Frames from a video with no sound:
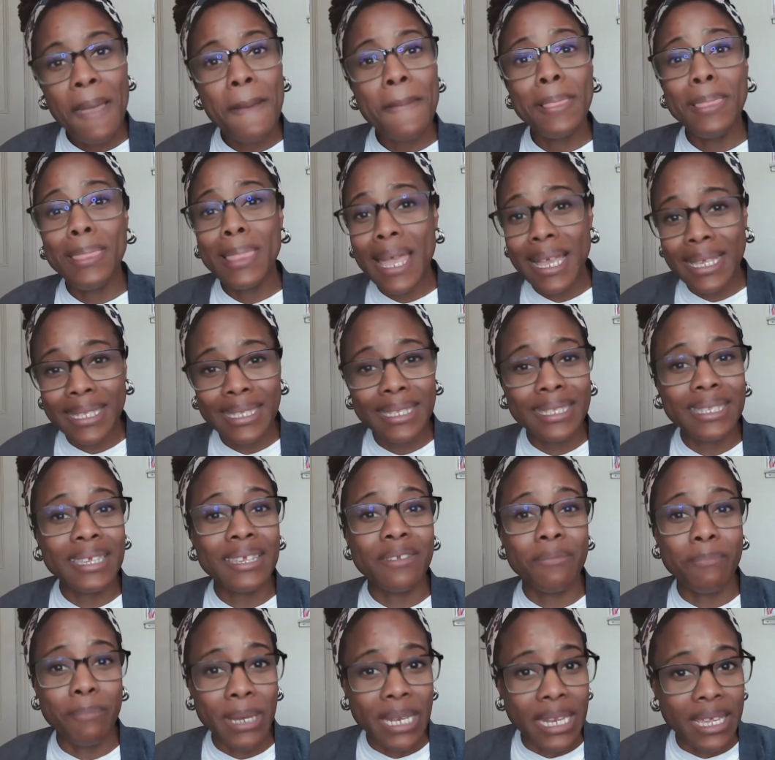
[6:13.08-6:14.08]
less
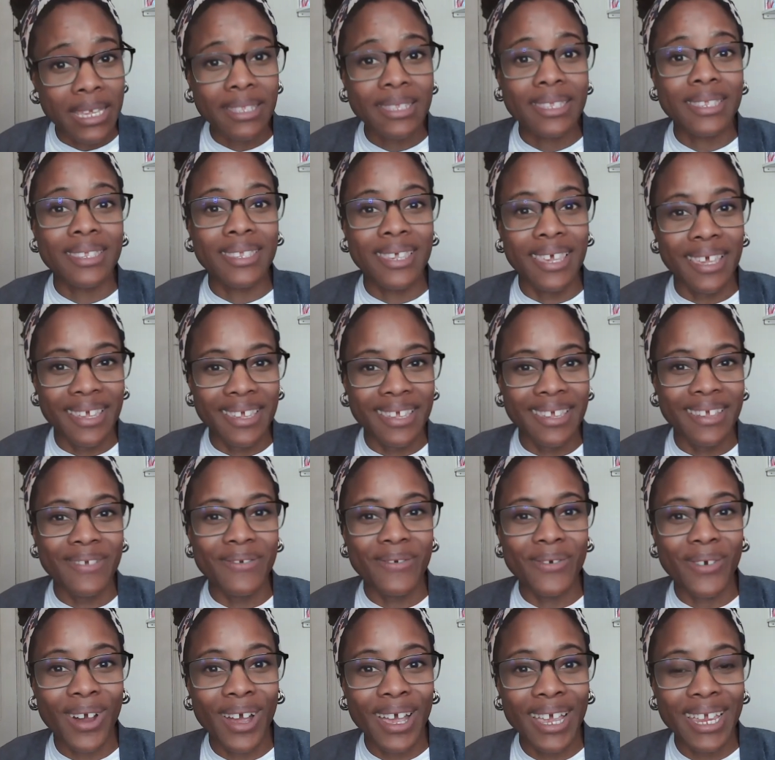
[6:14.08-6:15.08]
than minutes,
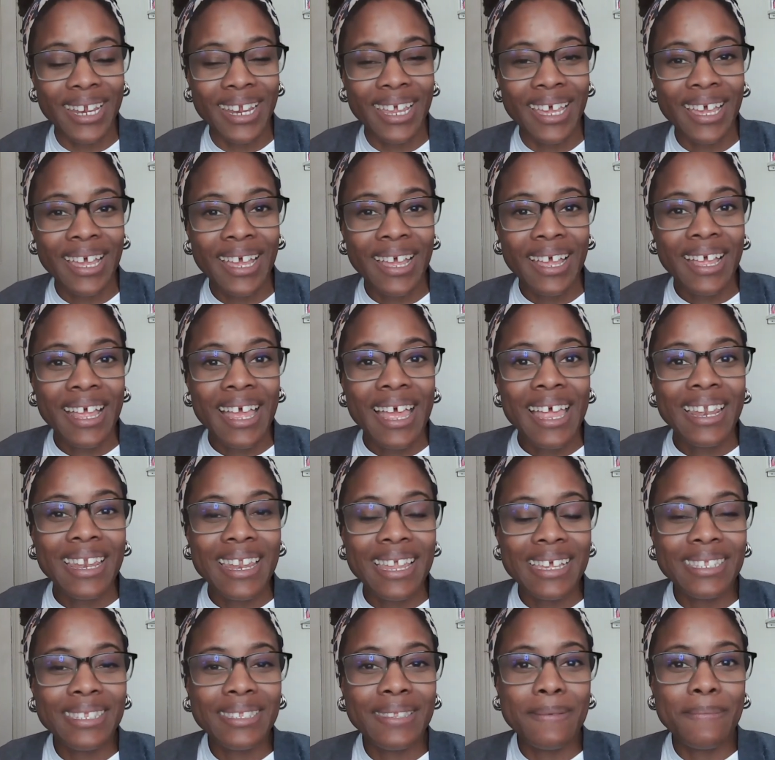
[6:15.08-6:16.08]
right?
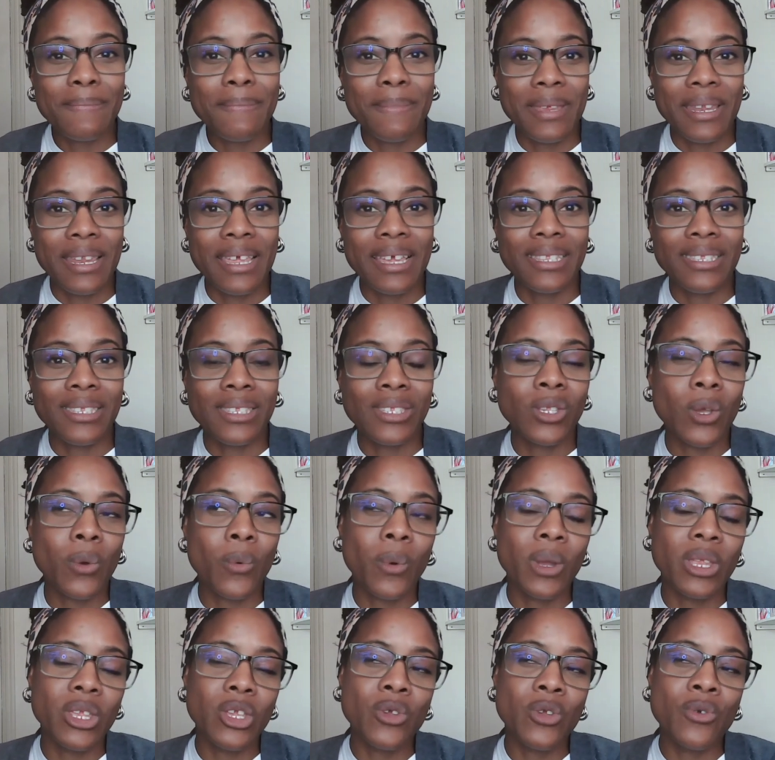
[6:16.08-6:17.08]
Less than minutes. So
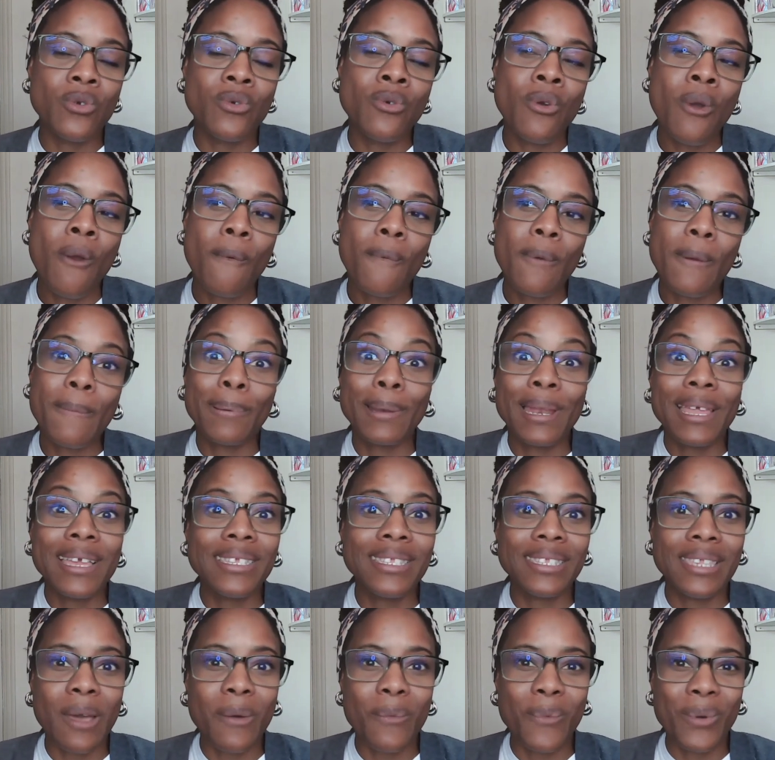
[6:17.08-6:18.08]
when you replace
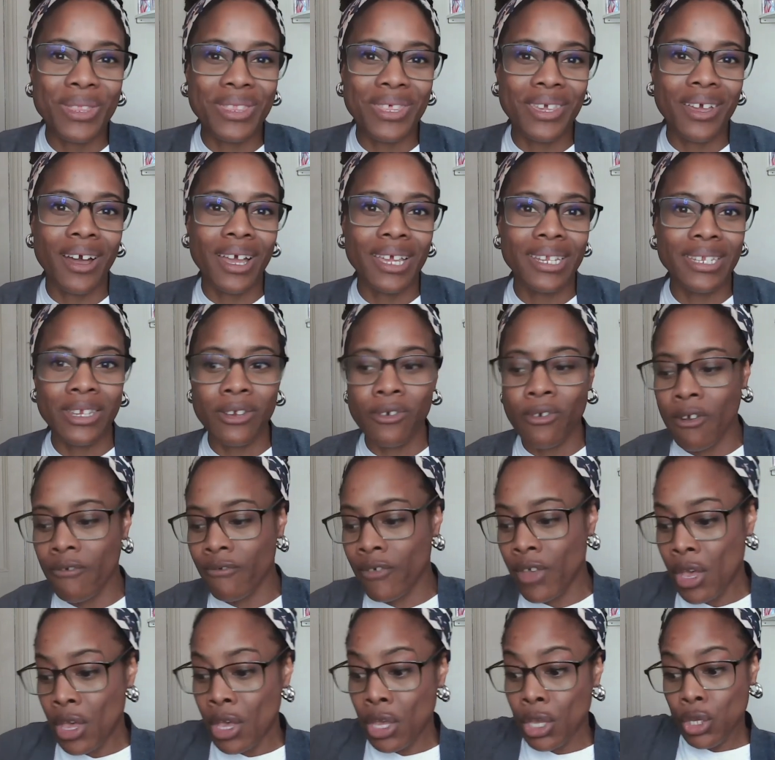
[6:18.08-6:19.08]
that with the idea of
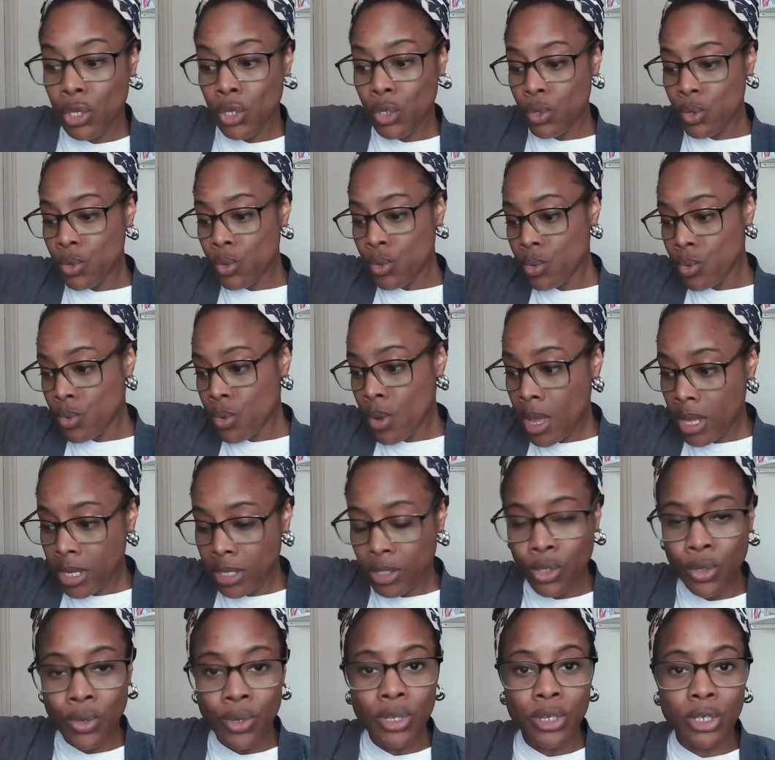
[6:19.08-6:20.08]
you
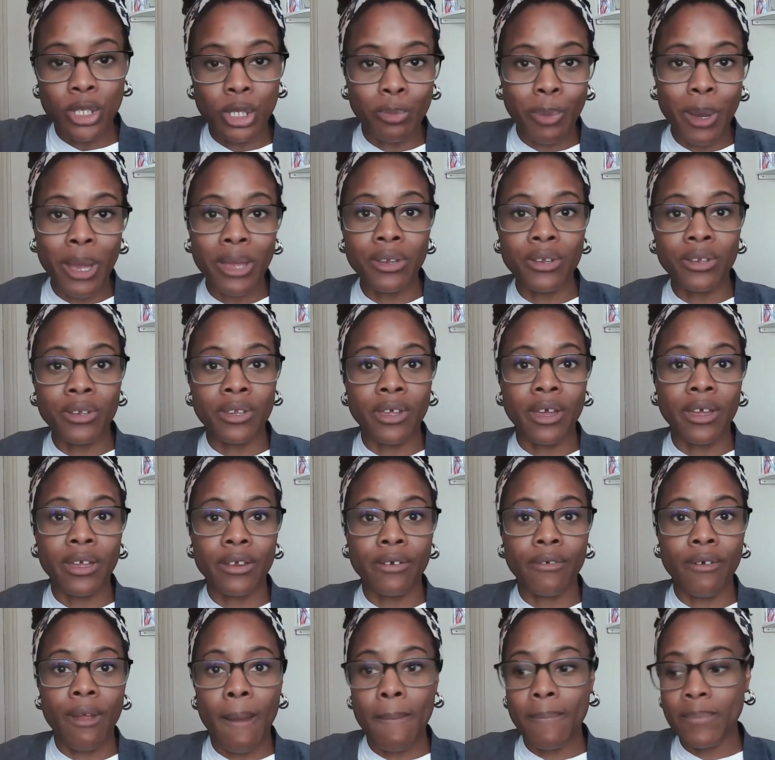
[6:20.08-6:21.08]
doing your spider
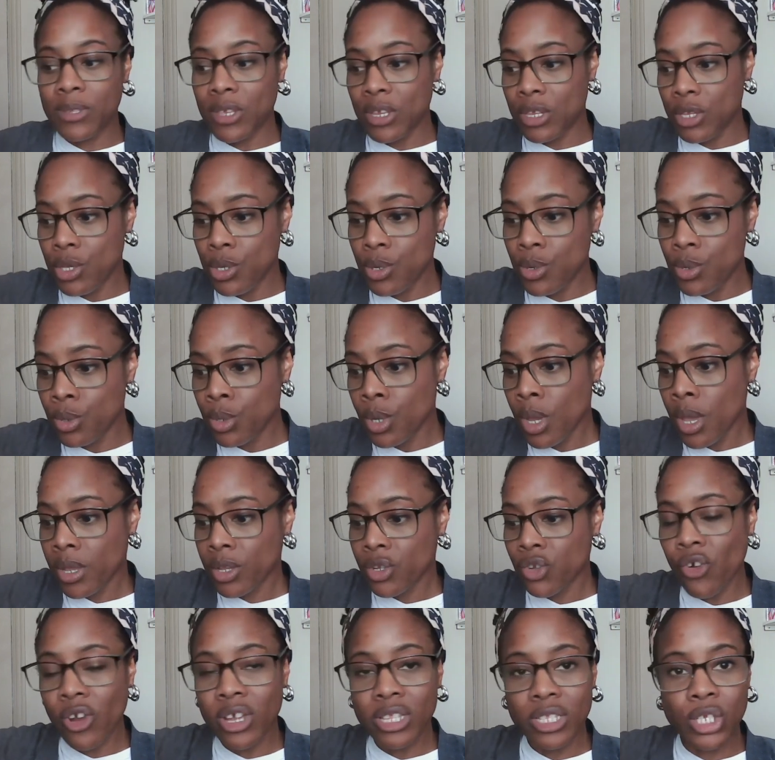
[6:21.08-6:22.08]
diagrams and you
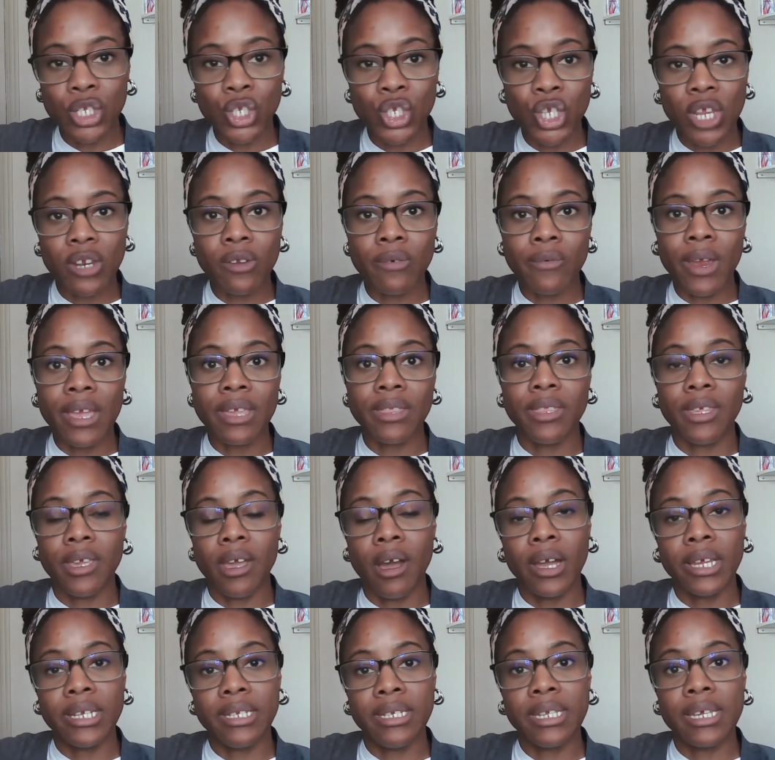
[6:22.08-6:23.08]
trying to generate the
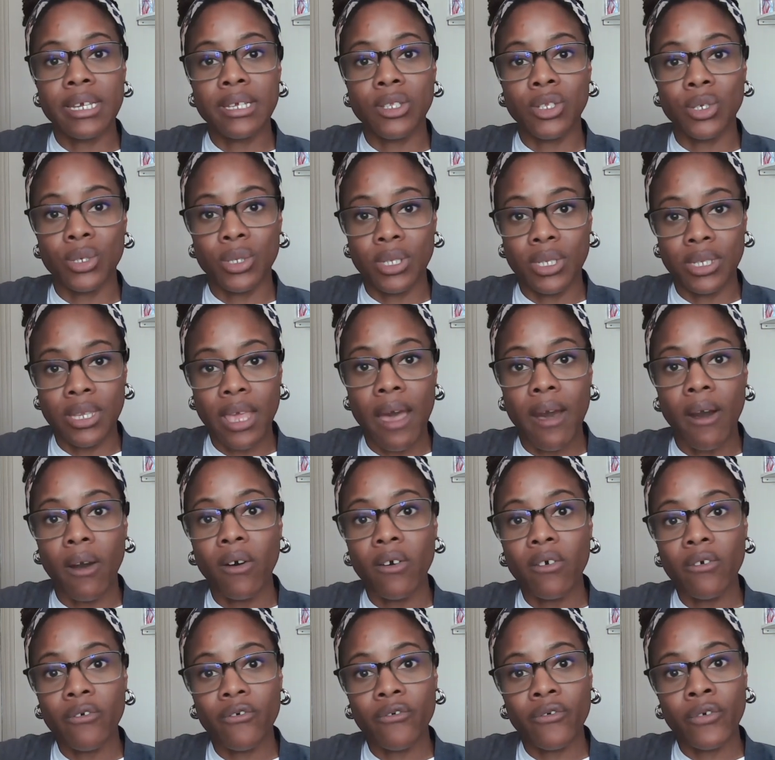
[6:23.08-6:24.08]
ideas
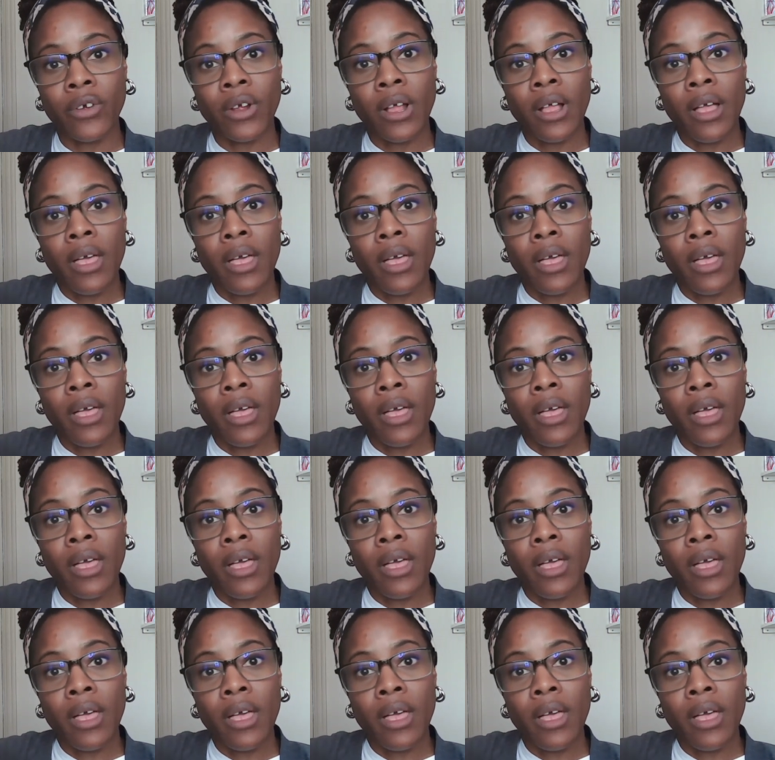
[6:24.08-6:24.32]
yourself,